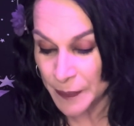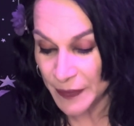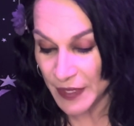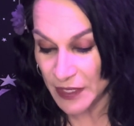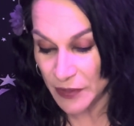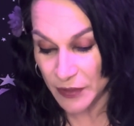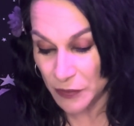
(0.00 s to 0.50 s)
that
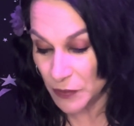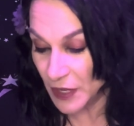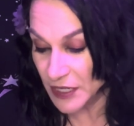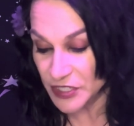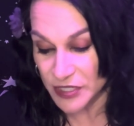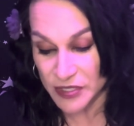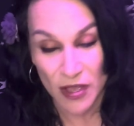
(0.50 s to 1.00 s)
you can
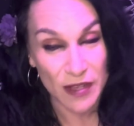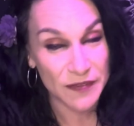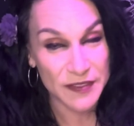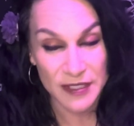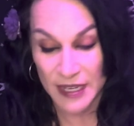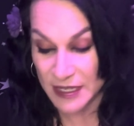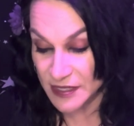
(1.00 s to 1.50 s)
watch as
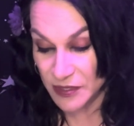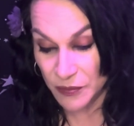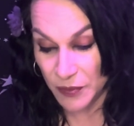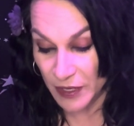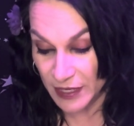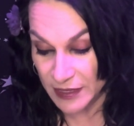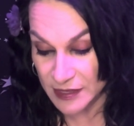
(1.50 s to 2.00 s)
often as you
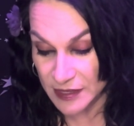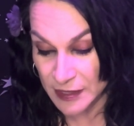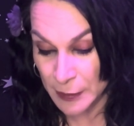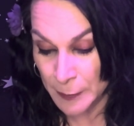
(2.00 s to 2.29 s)
want.